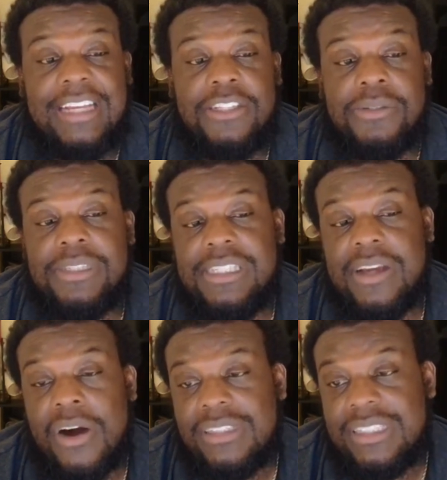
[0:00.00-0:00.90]
do see
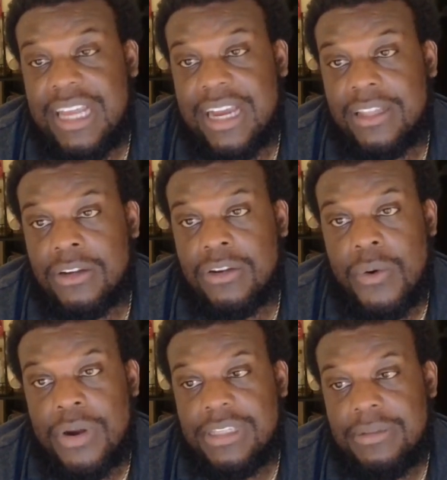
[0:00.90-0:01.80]
Austin Ekeler
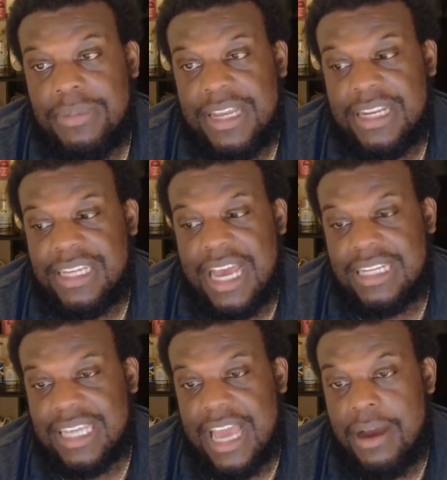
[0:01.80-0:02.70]
going to be in a
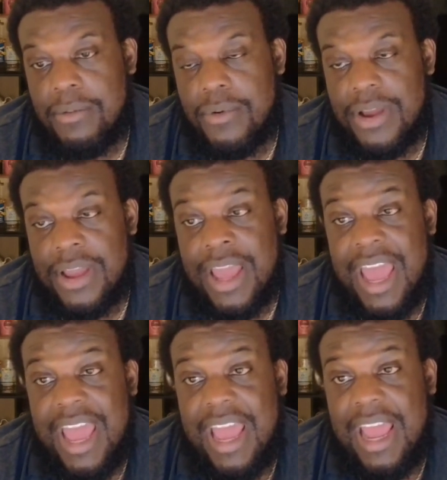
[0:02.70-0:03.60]
Dallas Cowboy
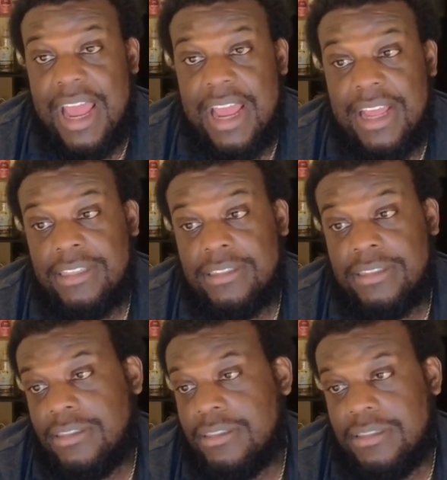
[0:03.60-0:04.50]
and
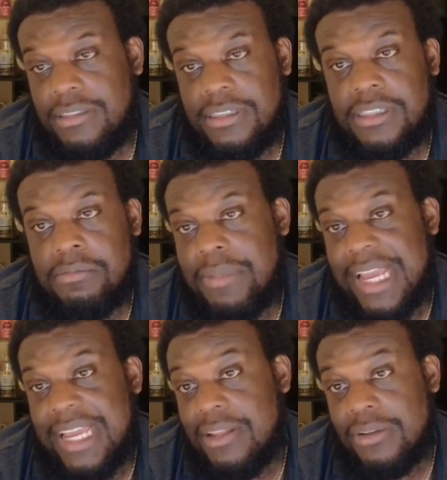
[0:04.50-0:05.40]

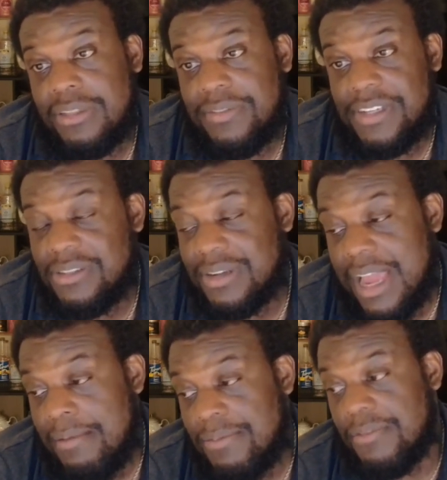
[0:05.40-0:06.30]
making those divisional
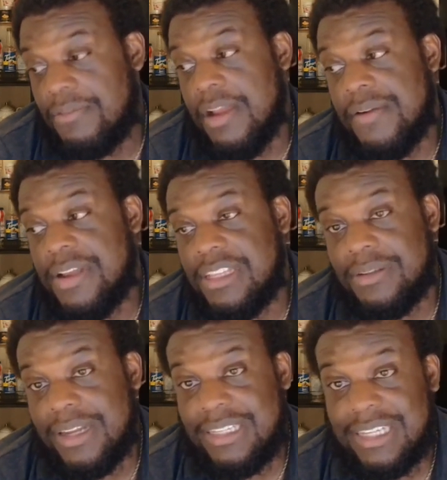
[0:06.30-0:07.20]
games very
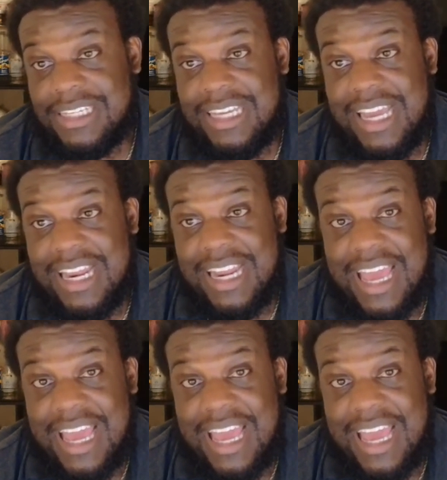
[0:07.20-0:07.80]
interesting. Because again,